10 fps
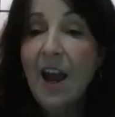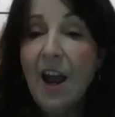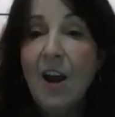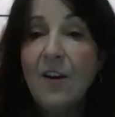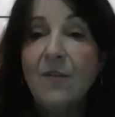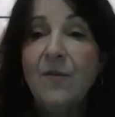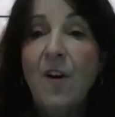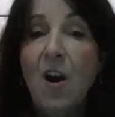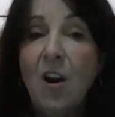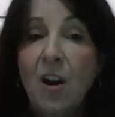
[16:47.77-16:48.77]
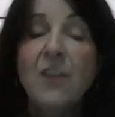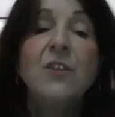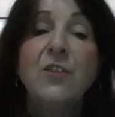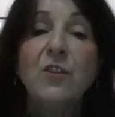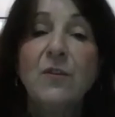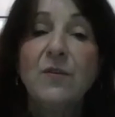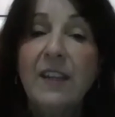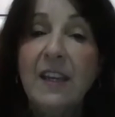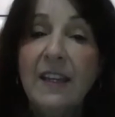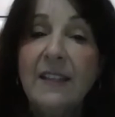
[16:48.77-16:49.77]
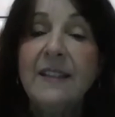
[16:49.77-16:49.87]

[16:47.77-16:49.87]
of our underserved kids,